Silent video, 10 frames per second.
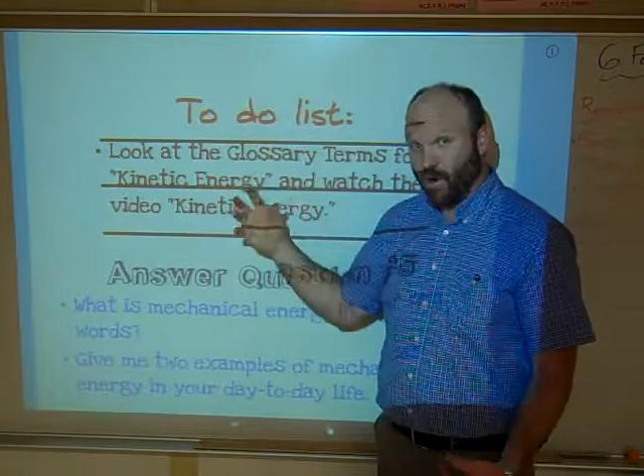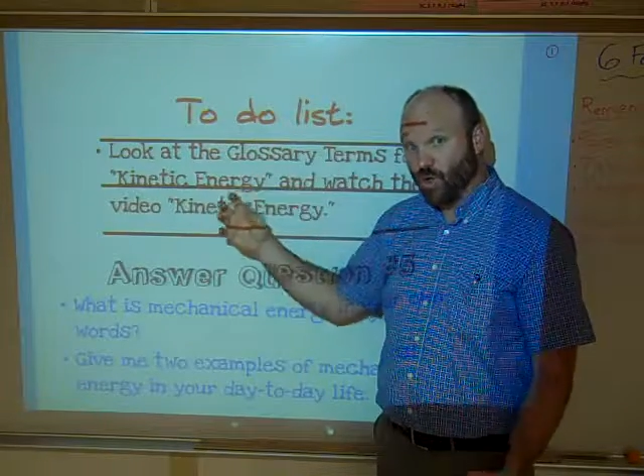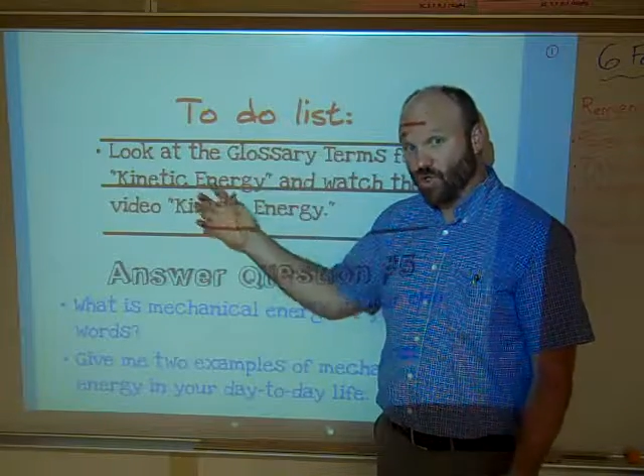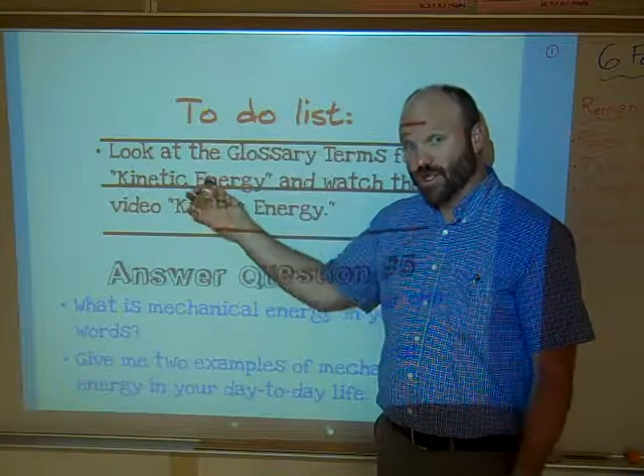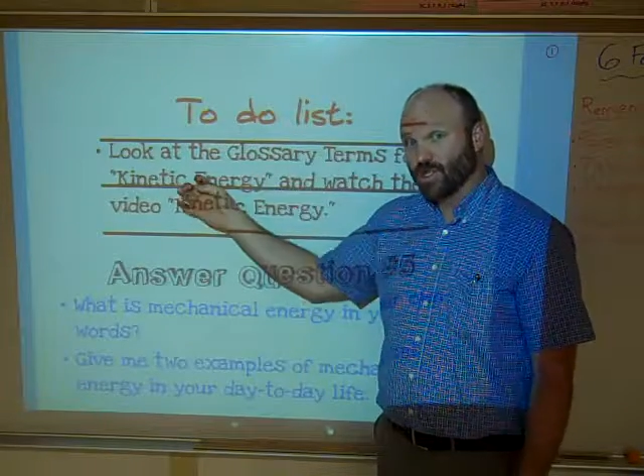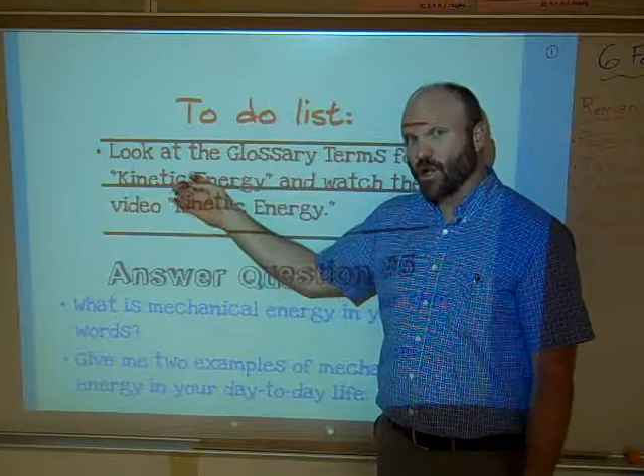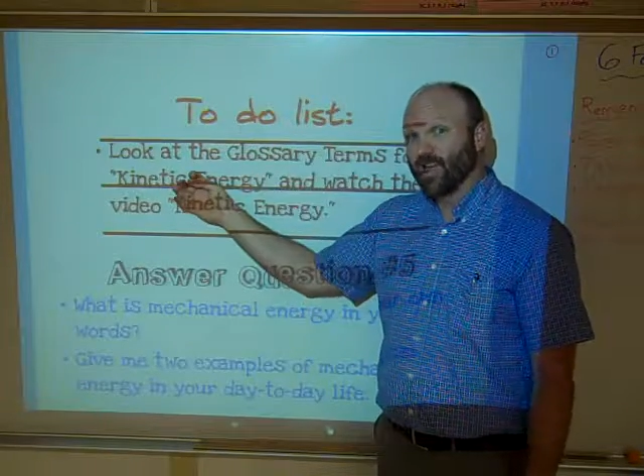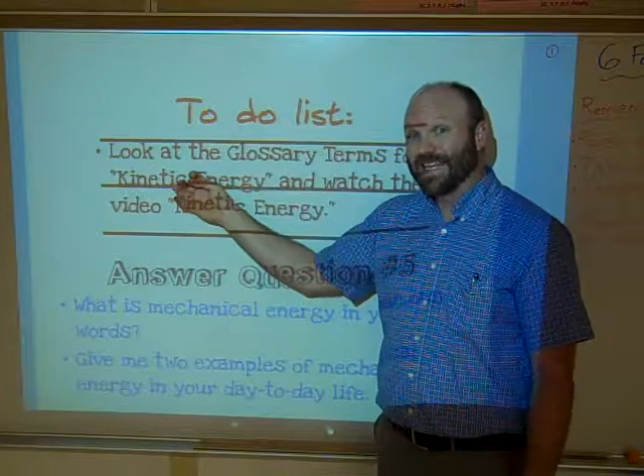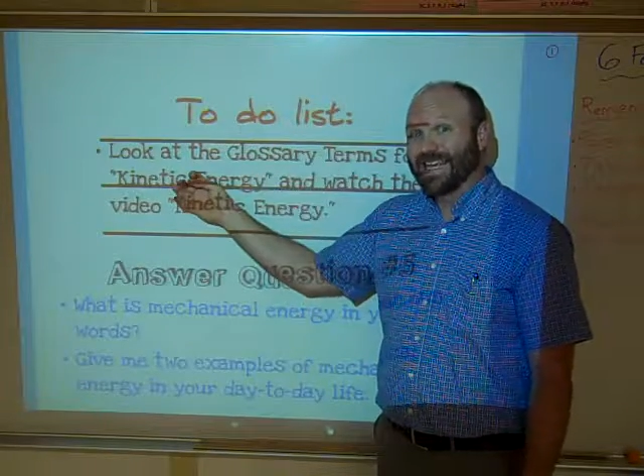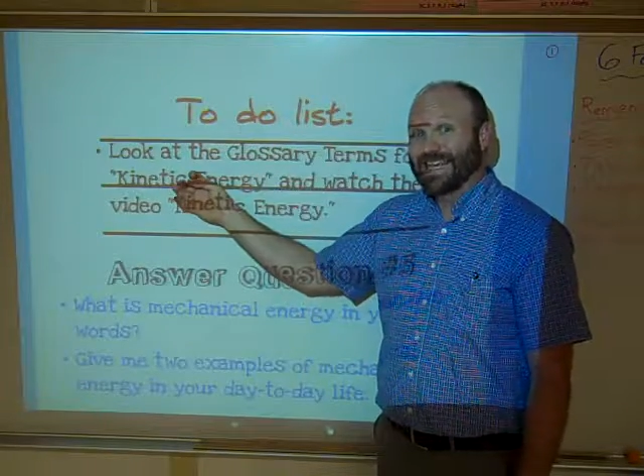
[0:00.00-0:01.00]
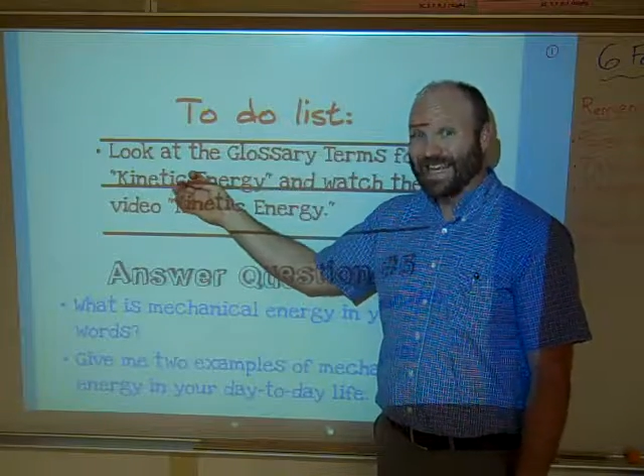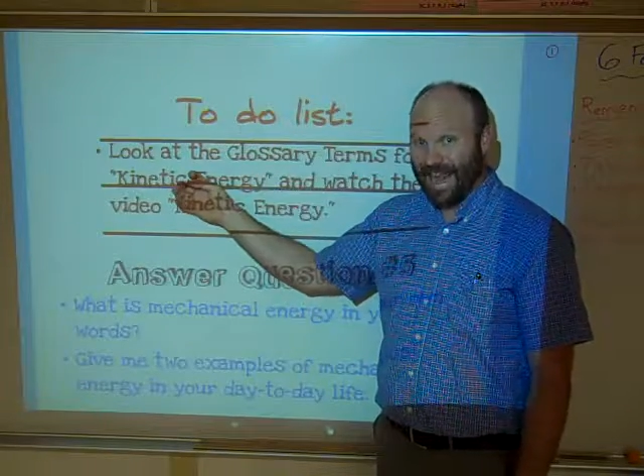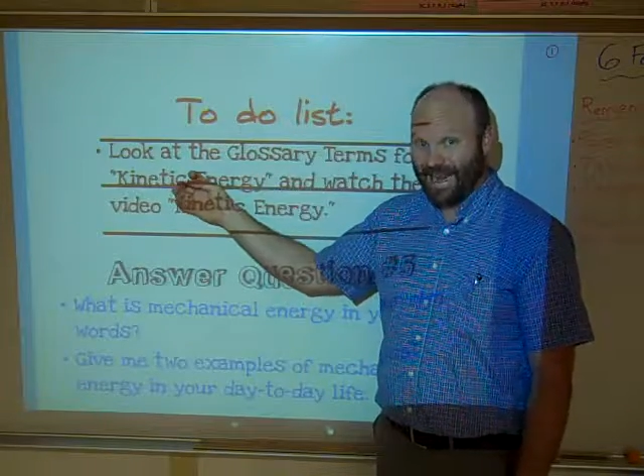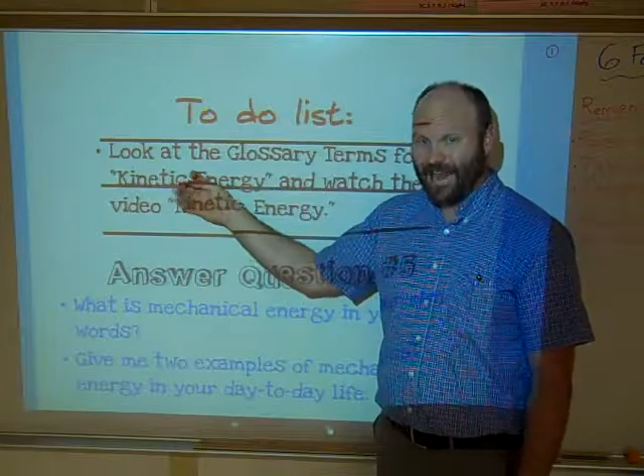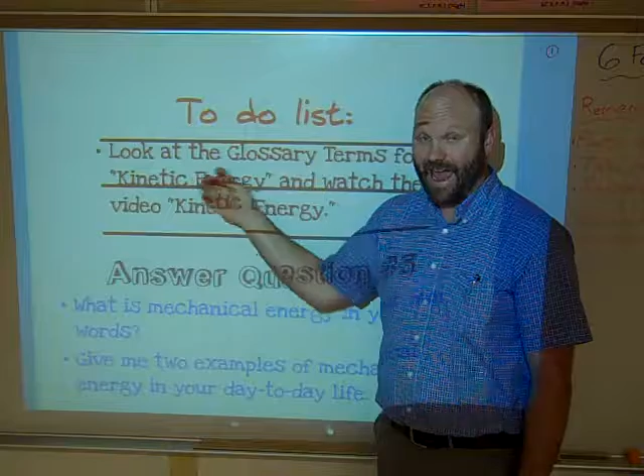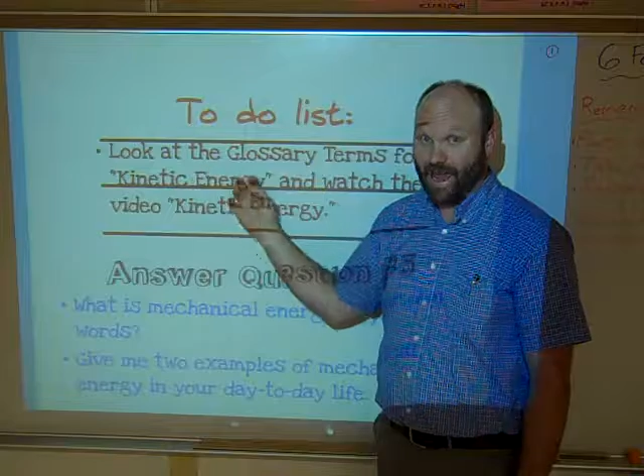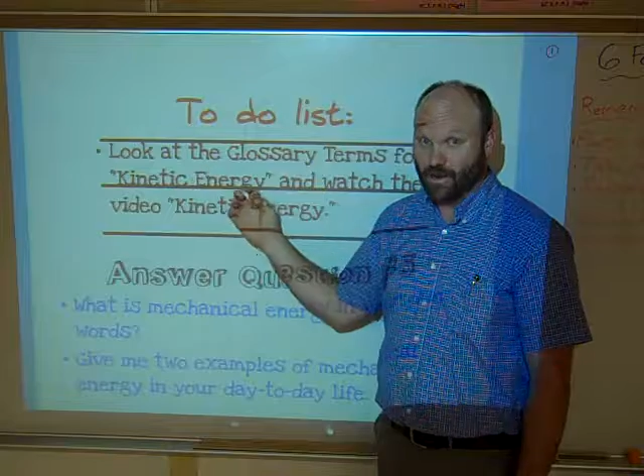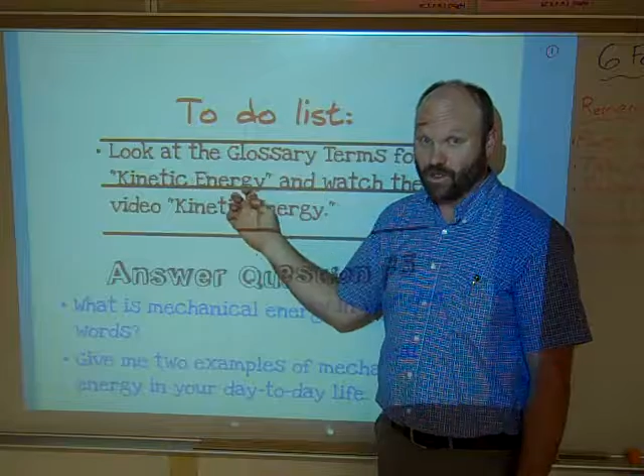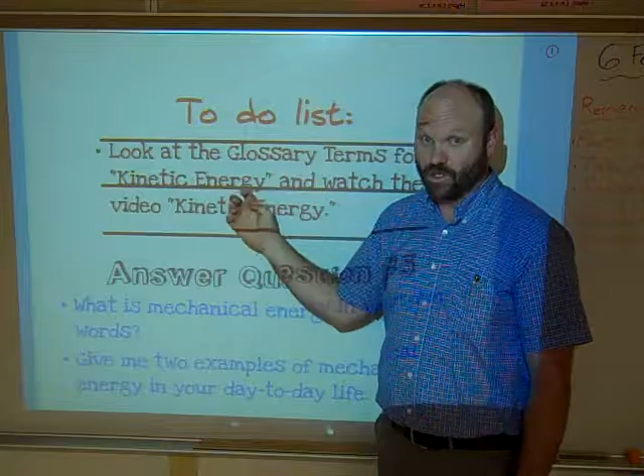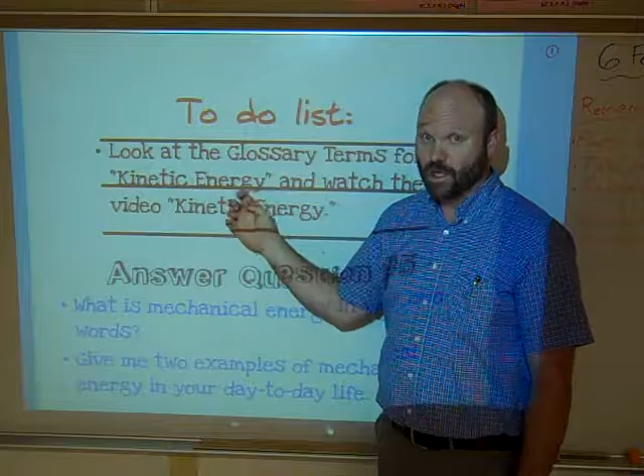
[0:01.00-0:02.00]
motion is called kinetic
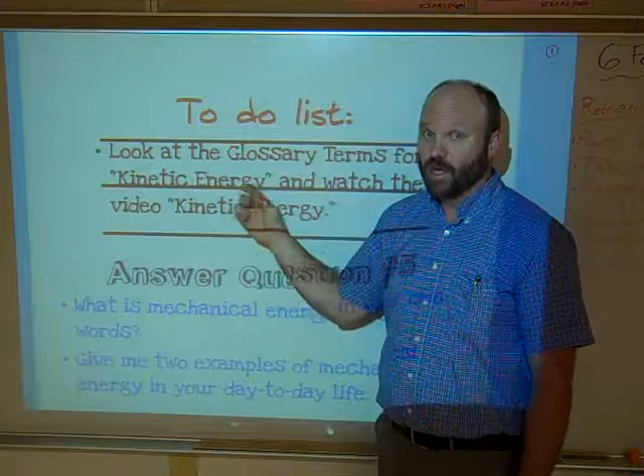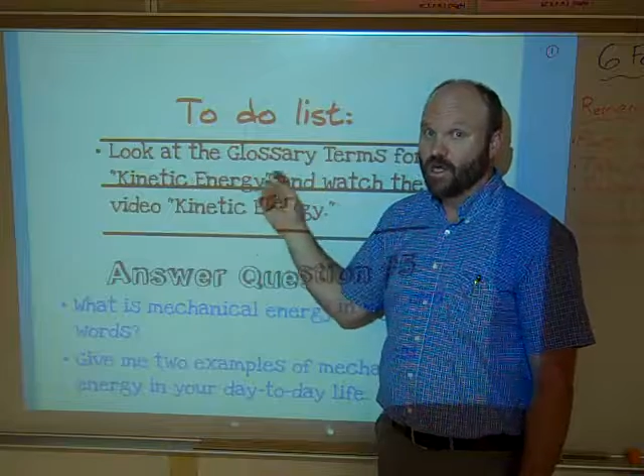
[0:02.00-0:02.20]
energy.